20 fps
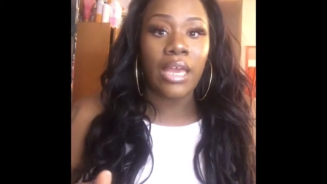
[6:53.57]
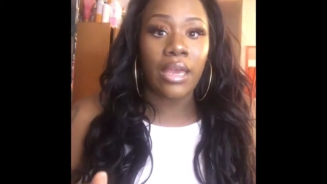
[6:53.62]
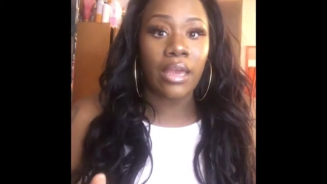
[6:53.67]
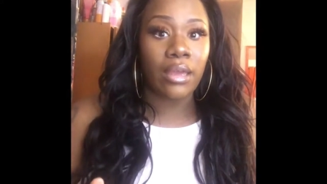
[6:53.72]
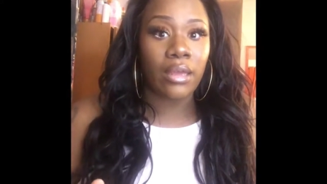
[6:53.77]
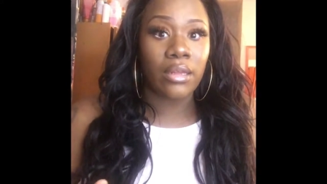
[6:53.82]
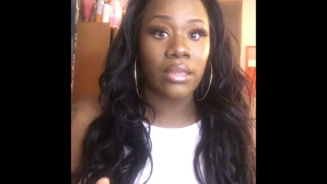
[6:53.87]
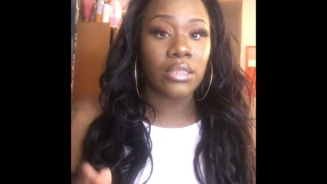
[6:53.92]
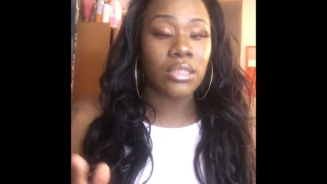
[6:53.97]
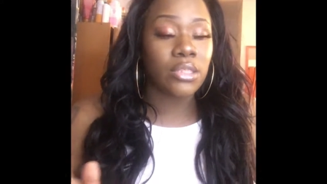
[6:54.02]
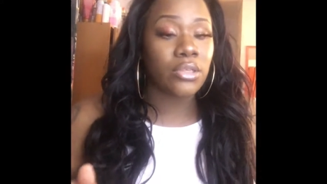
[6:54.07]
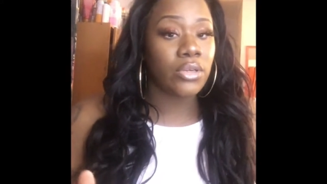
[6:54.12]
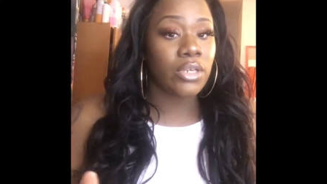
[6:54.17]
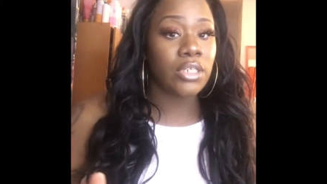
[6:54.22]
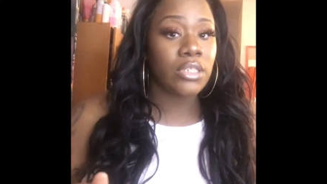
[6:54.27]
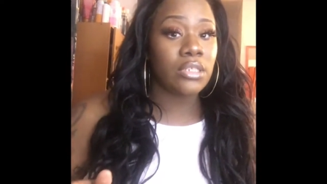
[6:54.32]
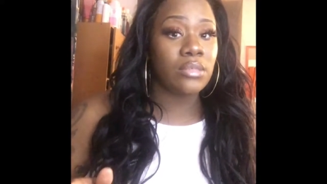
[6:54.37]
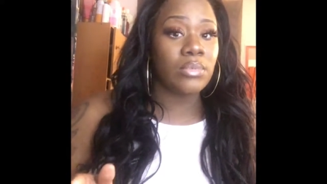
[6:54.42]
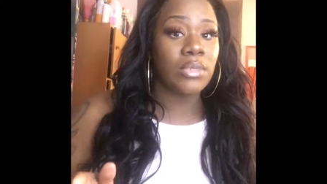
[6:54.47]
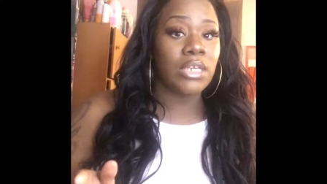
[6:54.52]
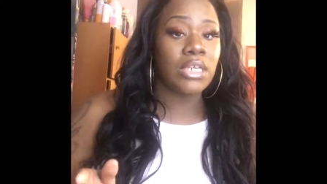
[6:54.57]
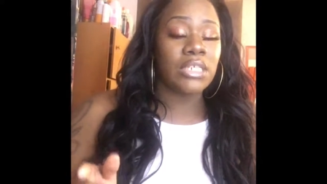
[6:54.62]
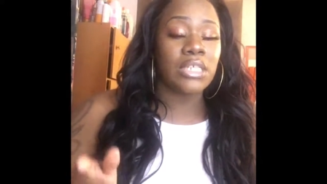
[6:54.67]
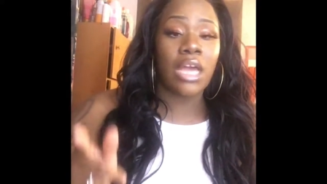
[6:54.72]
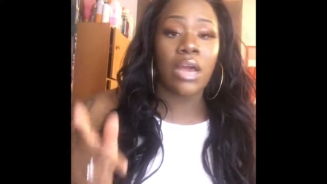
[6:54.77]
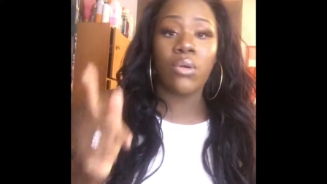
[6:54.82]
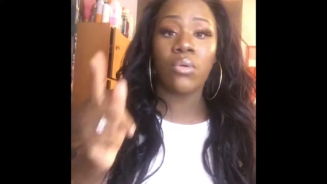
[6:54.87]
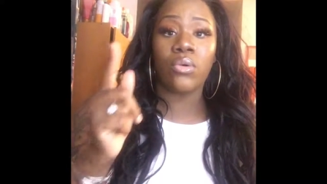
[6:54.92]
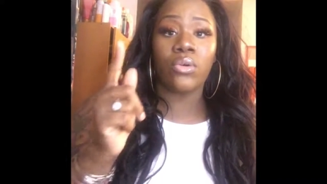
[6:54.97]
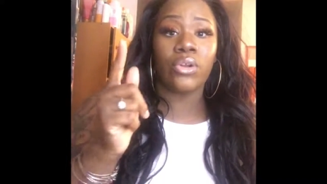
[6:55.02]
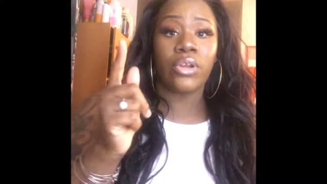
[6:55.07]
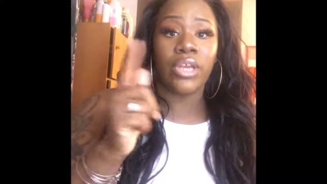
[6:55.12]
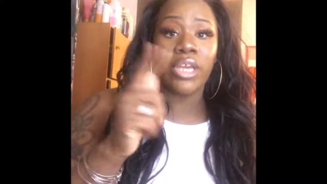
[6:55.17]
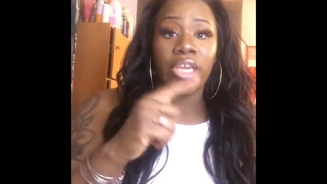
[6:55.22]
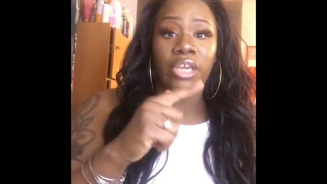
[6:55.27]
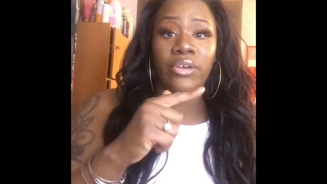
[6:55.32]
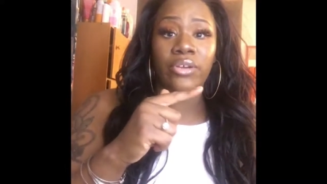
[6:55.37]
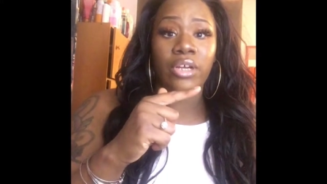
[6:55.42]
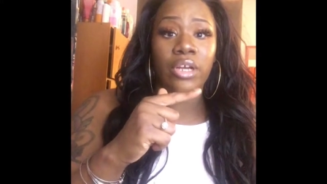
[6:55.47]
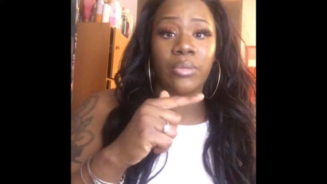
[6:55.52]
And it's crazy because I ordered
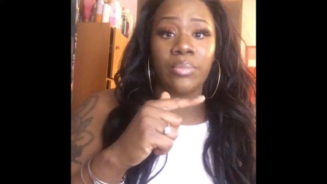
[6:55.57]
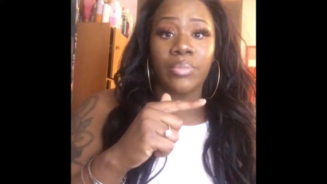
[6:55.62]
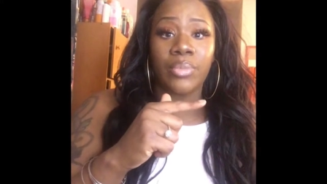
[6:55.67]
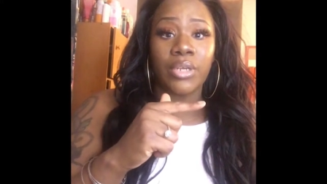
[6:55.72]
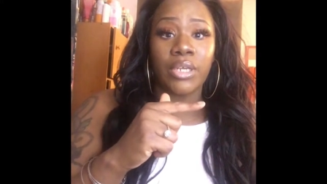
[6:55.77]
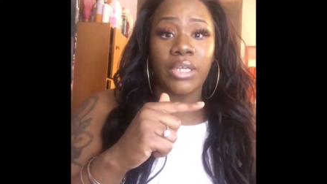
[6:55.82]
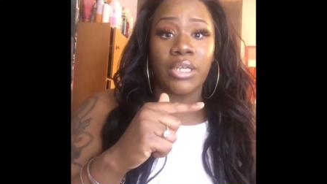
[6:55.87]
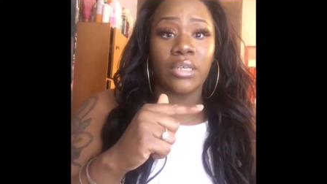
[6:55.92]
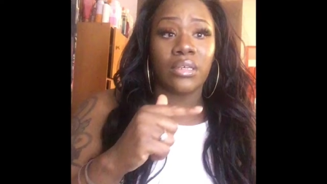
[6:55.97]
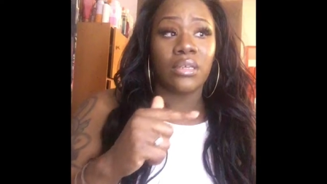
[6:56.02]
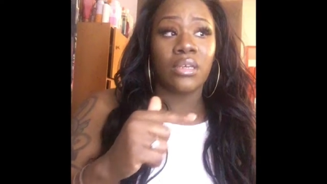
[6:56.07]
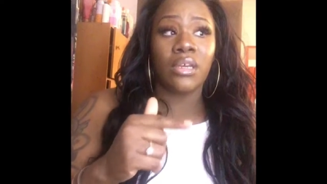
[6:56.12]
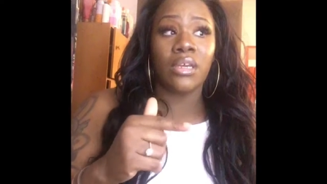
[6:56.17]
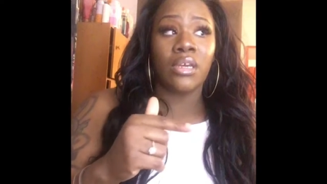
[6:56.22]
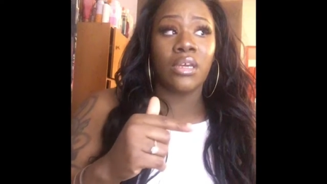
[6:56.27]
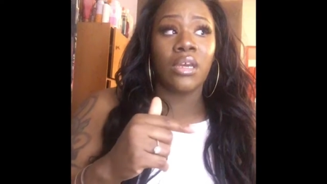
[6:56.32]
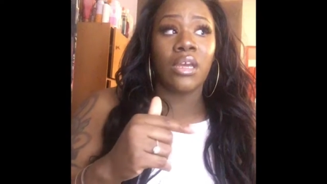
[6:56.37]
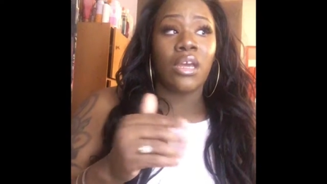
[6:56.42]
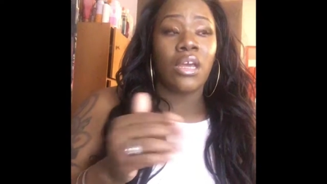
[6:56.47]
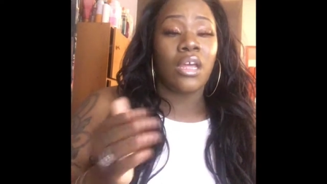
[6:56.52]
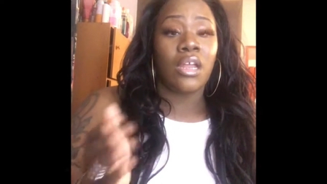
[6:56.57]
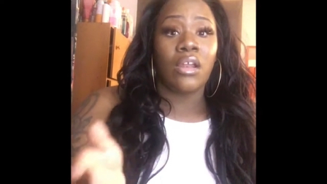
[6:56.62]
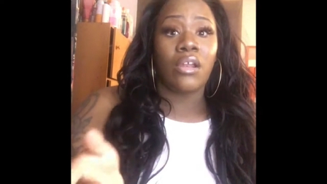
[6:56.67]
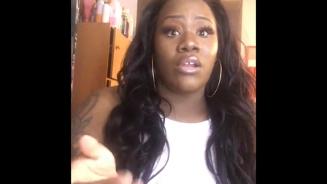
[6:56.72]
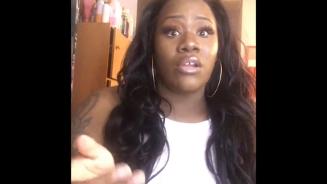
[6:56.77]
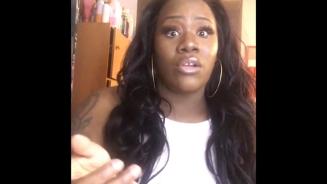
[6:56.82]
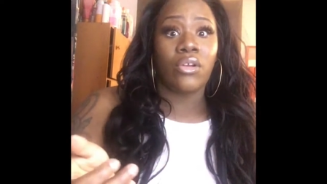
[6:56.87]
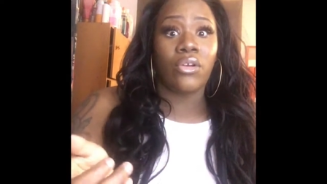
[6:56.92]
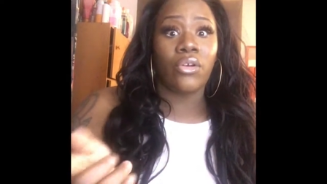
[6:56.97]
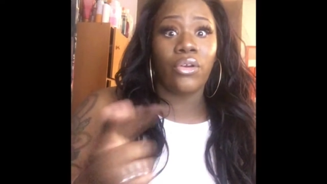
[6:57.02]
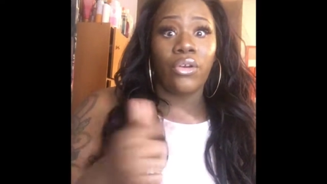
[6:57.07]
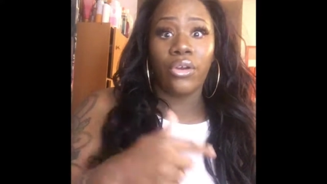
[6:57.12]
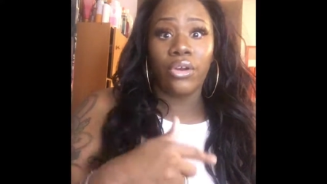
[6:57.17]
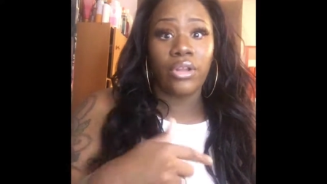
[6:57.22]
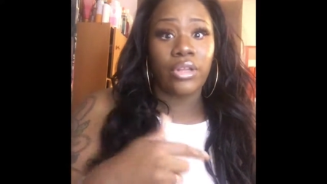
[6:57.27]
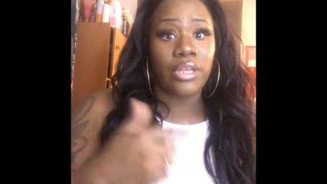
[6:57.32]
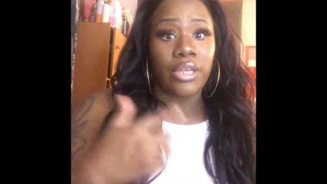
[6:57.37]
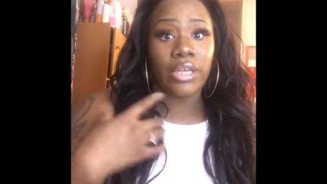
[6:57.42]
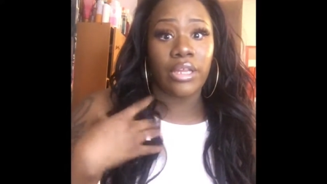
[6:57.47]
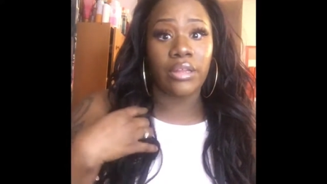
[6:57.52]
Hair Company
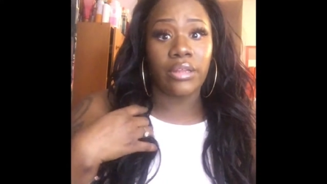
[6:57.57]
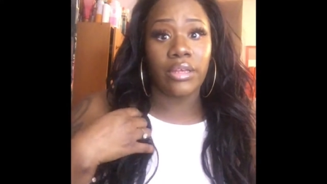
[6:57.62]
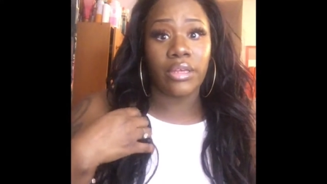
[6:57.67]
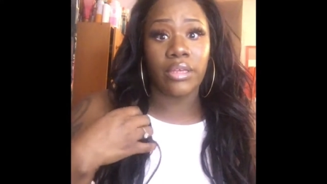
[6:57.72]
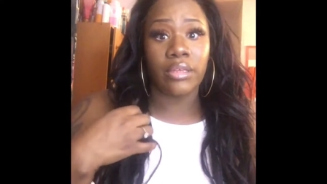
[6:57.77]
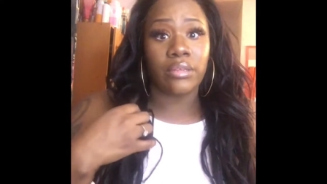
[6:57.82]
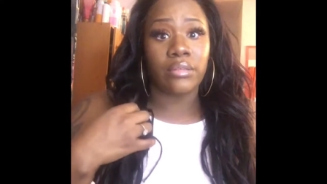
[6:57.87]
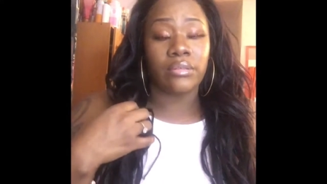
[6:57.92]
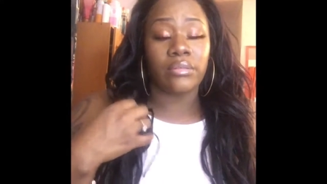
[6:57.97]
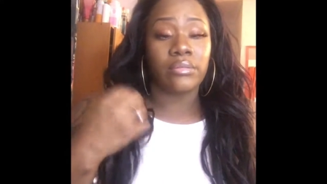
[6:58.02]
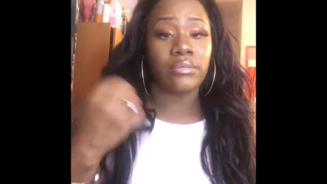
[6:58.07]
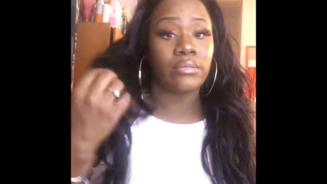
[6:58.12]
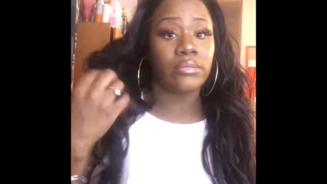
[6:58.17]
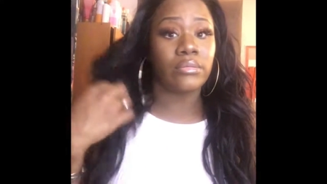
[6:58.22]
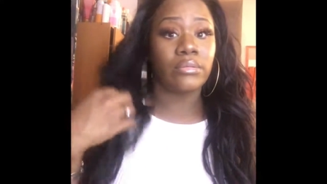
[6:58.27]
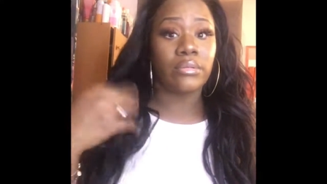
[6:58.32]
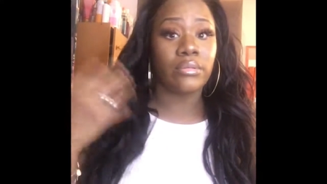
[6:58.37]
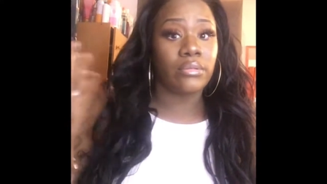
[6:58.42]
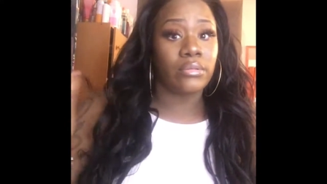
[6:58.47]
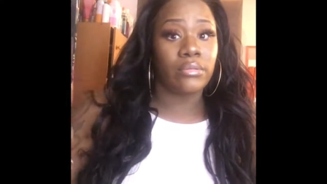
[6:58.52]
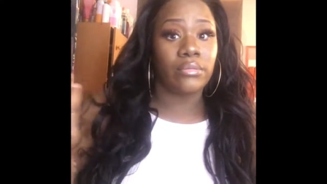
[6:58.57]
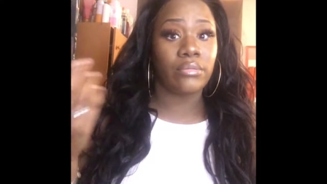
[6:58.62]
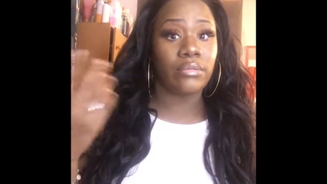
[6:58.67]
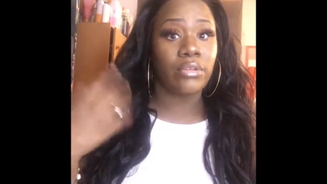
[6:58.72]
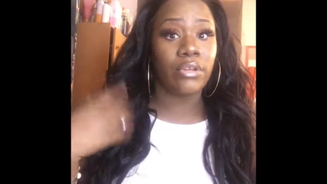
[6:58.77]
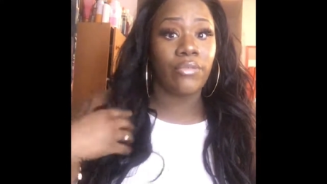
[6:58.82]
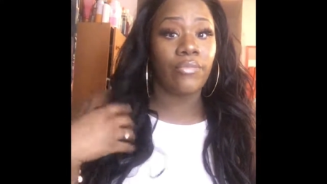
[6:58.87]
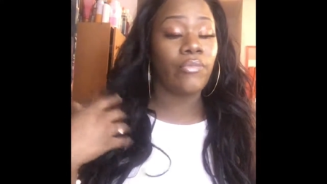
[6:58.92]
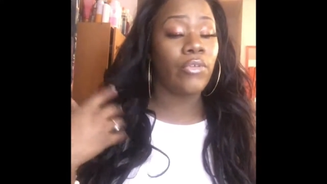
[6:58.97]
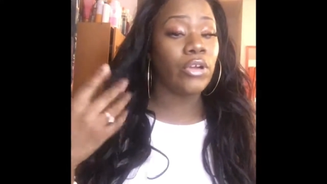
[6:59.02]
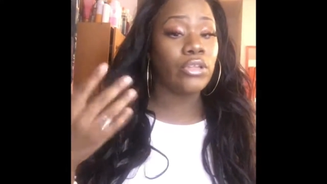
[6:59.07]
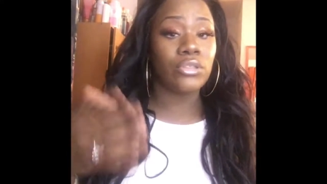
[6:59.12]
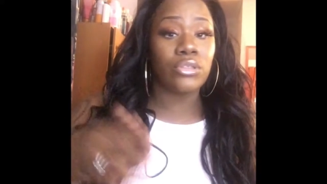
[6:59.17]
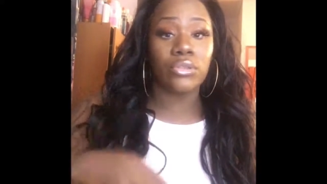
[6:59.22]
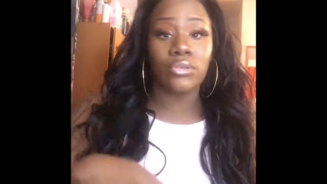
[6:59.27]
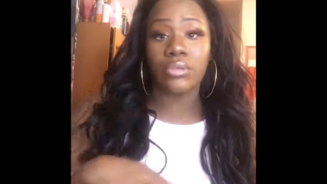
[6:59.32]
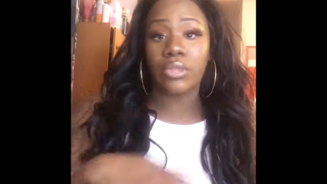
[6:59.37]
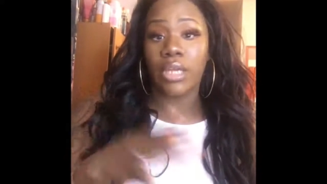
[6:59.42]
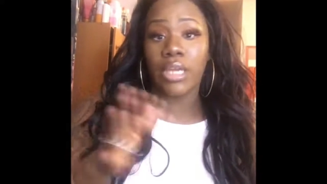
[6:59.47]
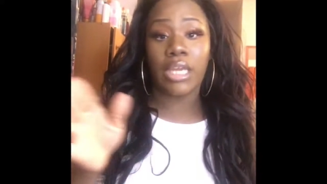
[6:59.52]
earlier than the
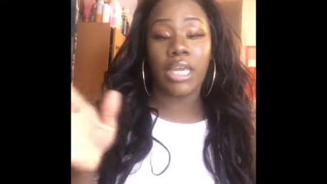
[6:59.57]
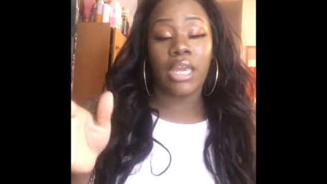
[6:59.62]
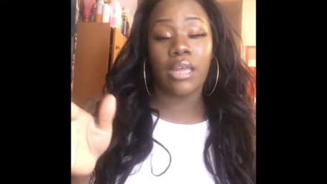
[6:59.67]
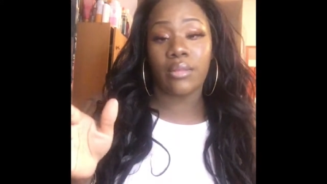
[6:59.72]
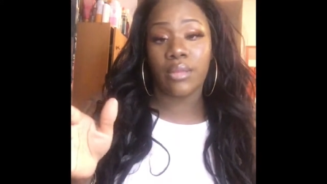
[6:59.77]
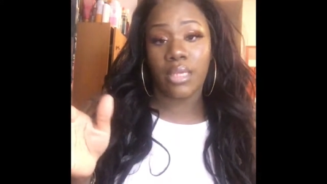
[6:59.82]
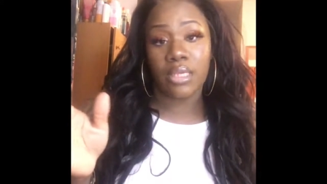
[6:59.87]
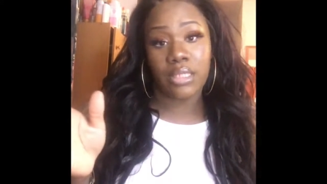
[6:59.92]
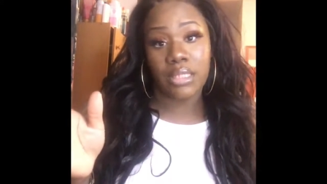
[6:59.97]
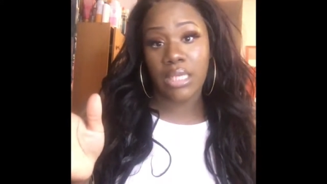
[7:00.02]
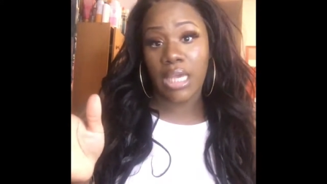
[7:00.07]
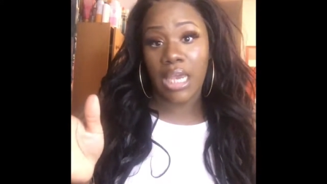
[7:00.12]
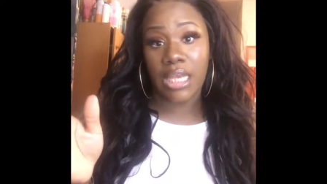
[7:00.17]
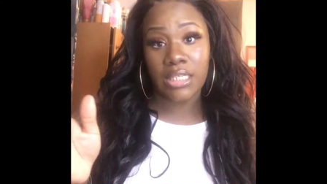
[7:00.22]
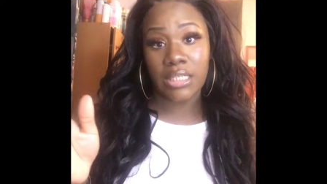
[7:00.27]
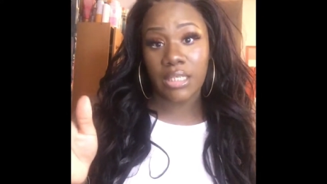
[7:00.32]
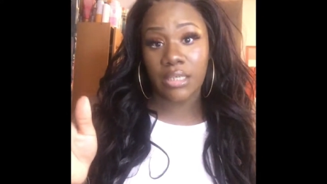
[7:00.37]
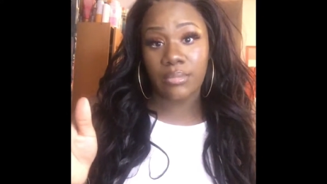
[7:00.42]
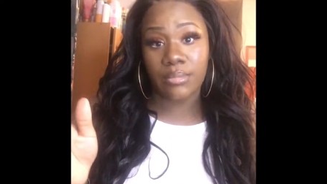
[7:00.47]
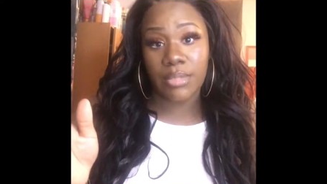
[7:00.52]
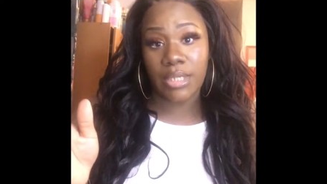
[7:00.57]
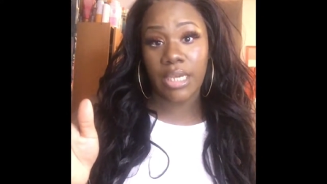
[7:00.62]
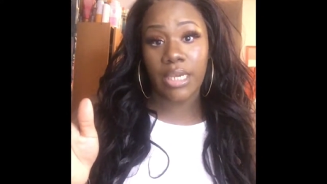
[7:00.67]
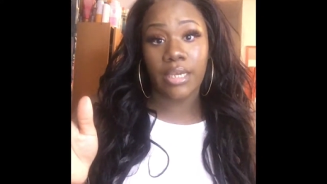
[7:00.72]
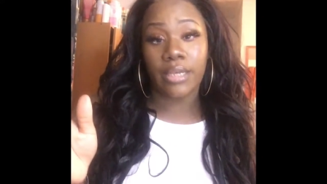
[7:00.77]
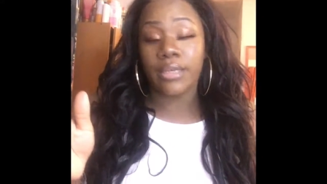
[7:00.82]
frontal, and they came the exact same day.